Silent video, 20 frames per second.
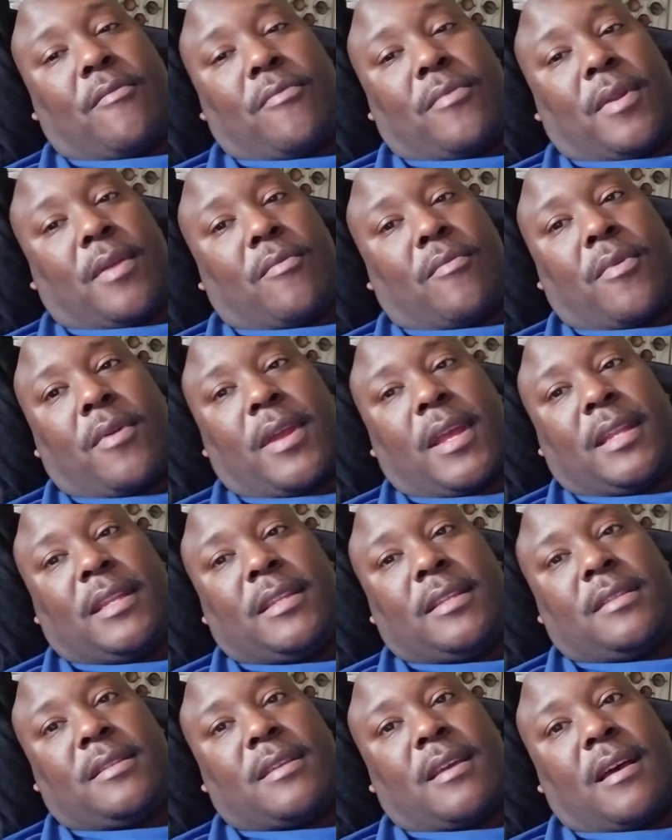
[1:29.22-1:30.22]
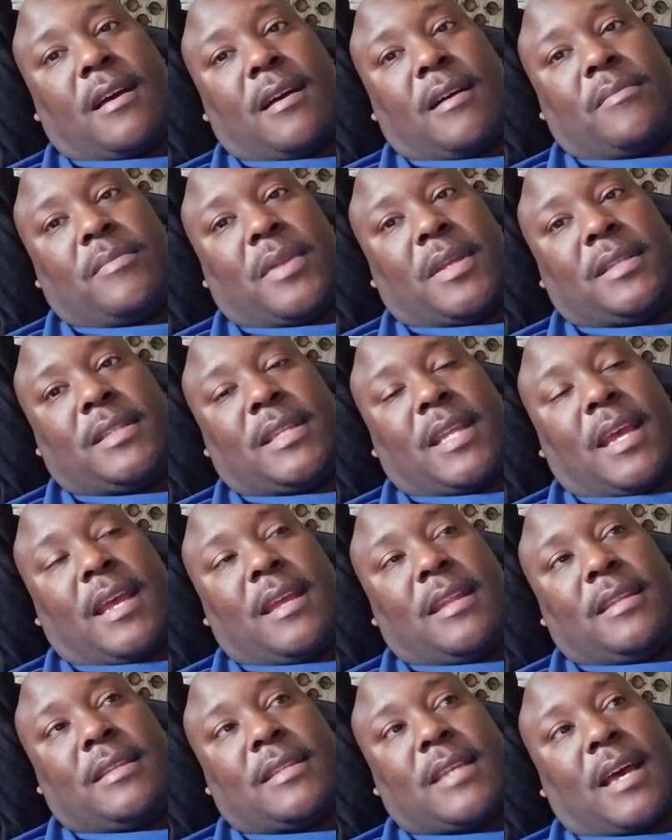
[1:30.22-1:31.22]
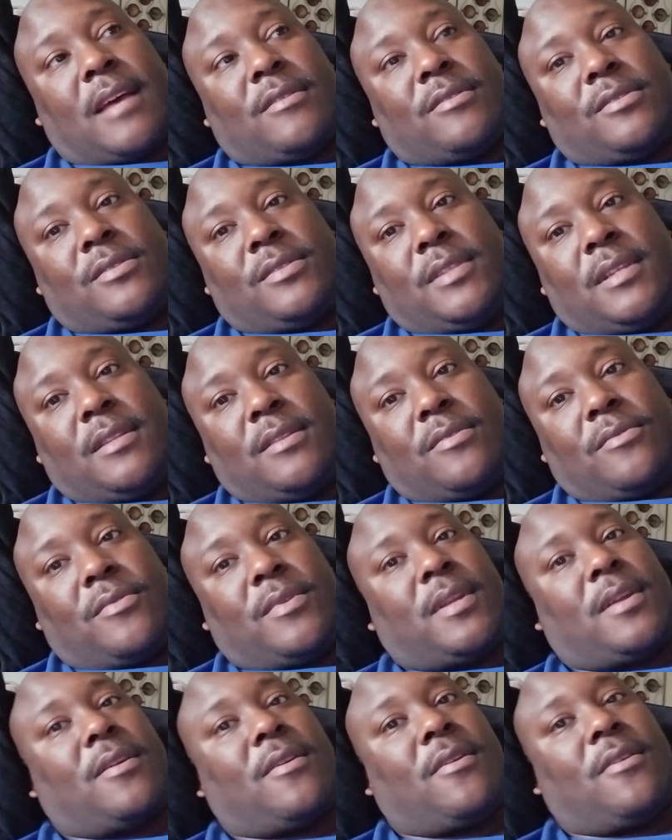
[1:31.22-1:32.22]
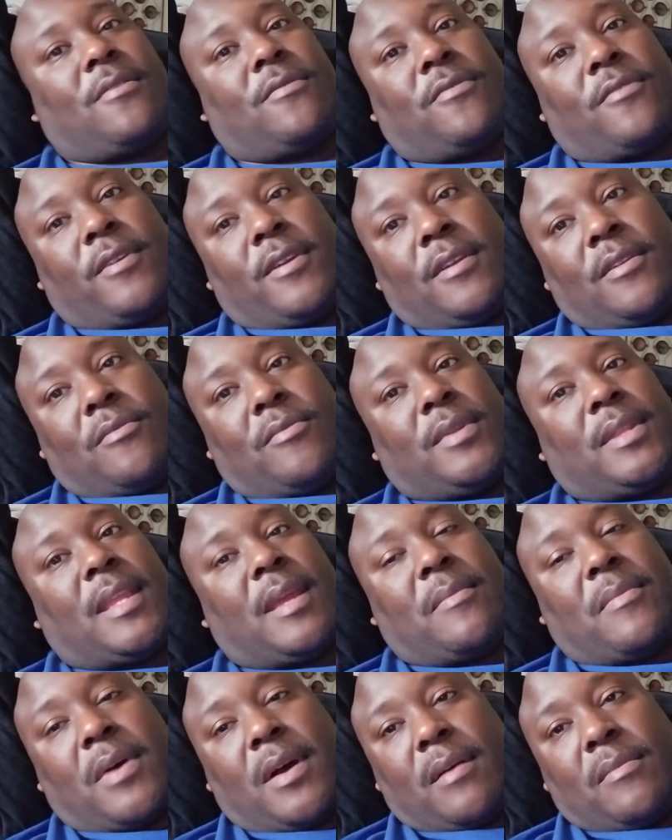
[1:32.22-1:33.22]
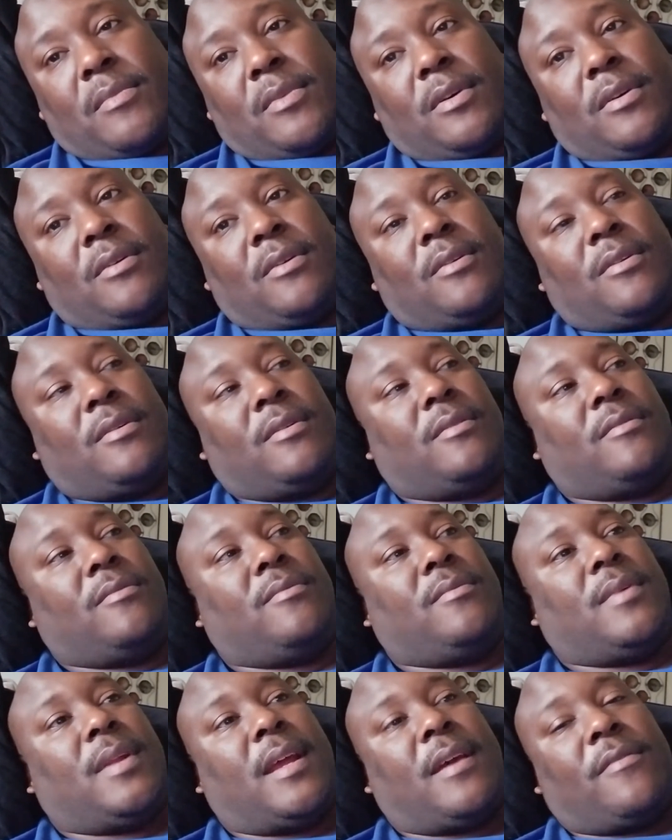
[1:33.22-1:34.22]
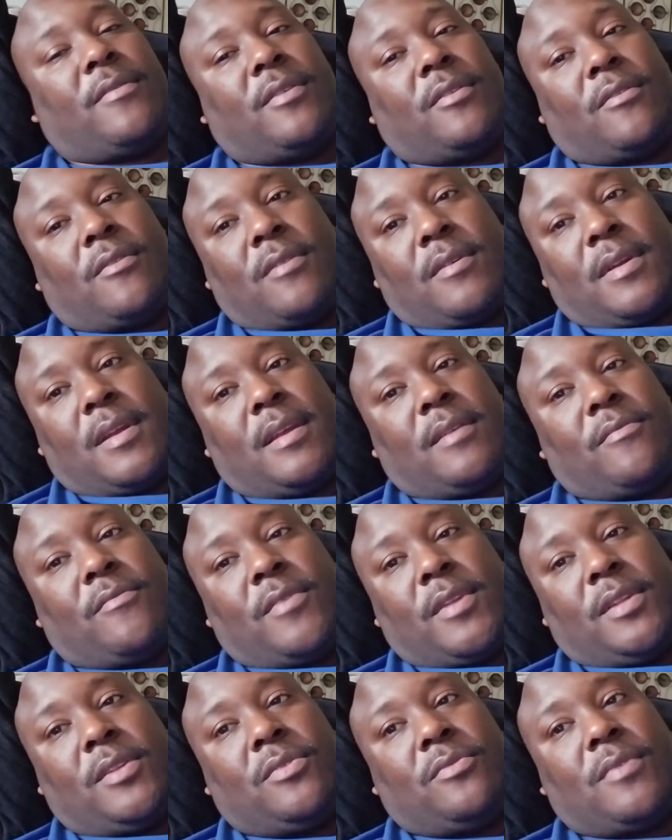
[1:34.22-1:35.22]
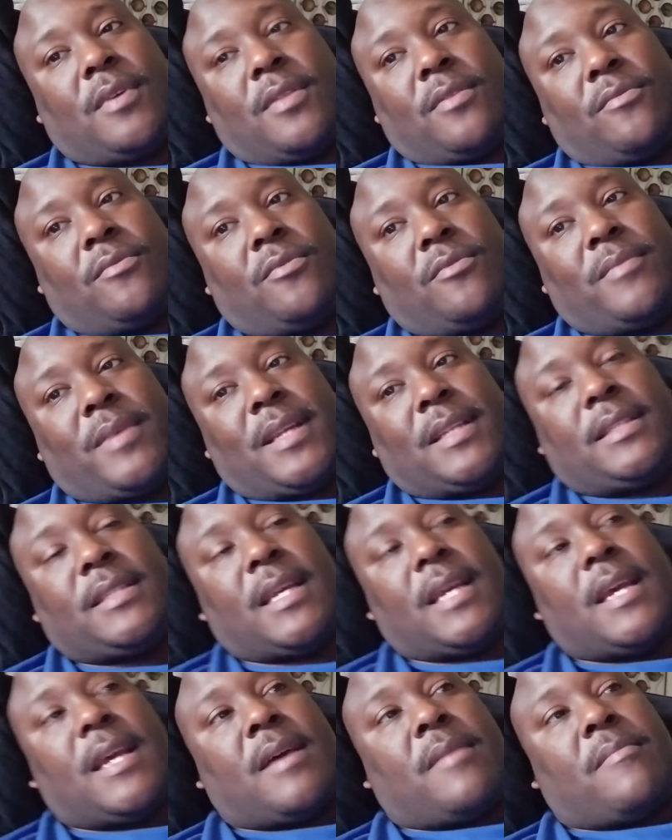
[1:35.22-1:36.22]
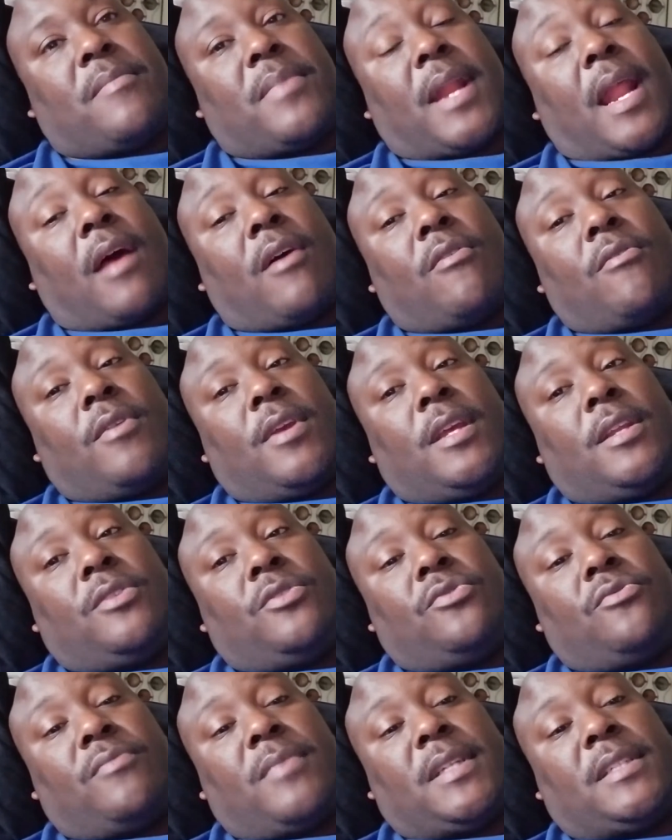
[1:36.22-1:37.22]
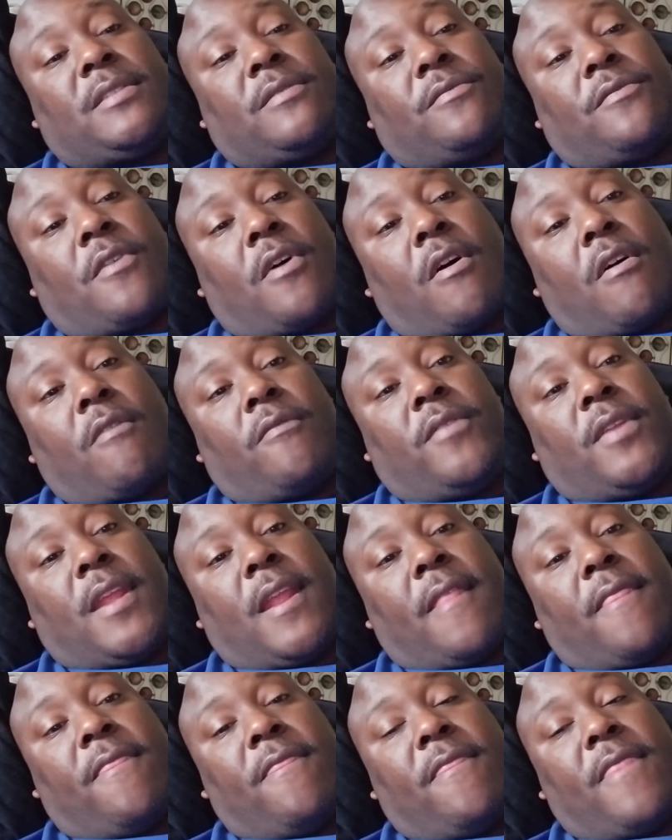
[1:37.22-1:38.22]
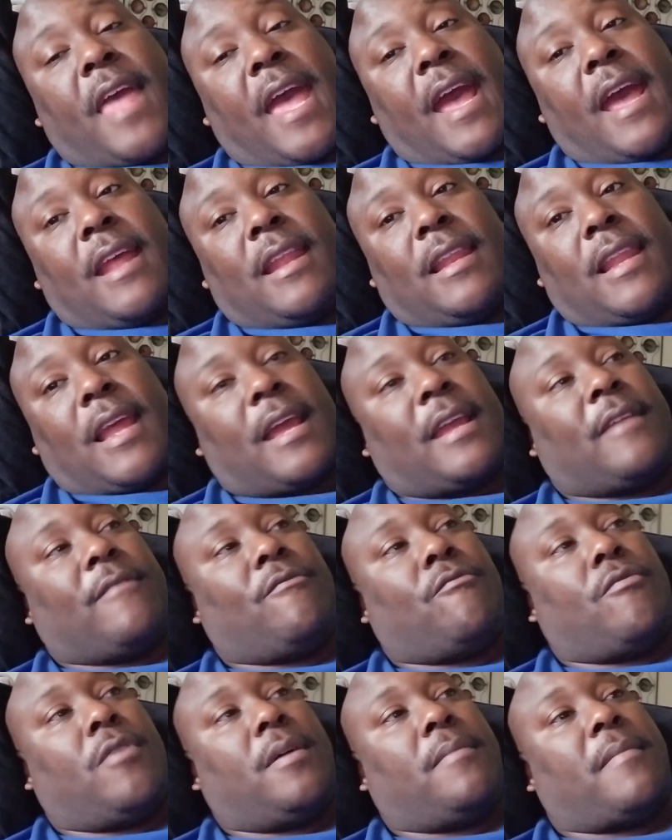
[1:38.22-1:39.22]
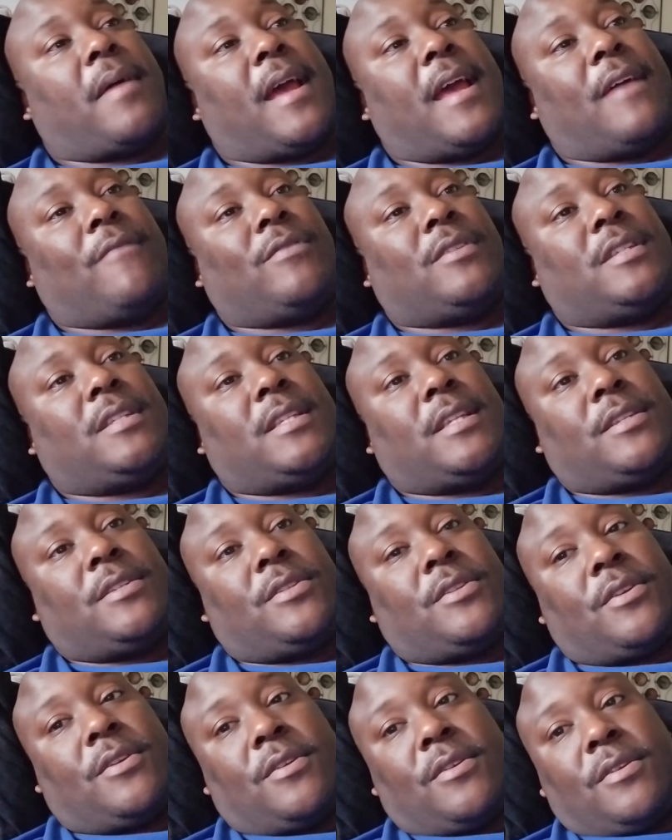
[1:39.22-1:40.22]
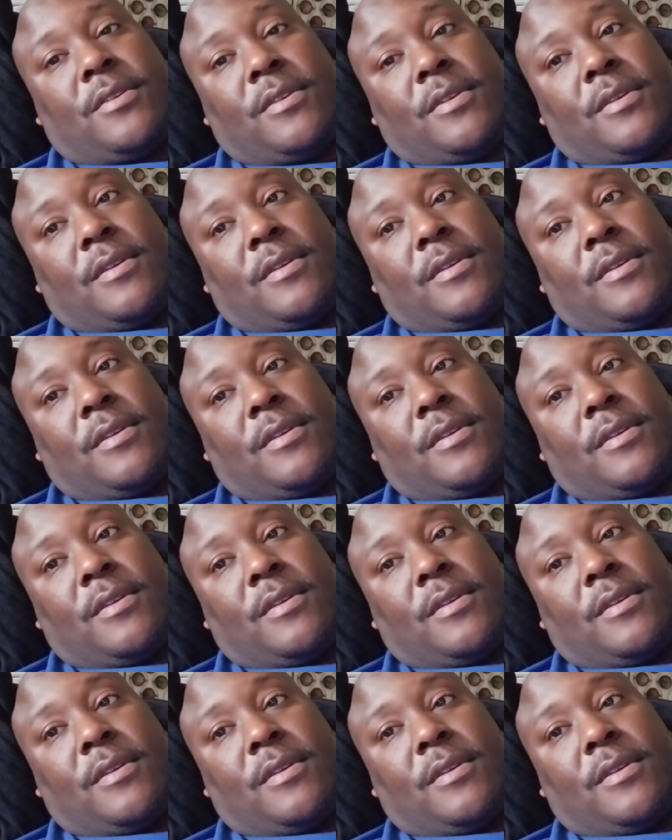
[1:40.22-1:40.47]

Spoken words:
they work at this job, they stay in this house either with a girlfriend or with their mama or whatever, or with 2 other roommates. But I don't get too much involved in that. Like if one might have a sister,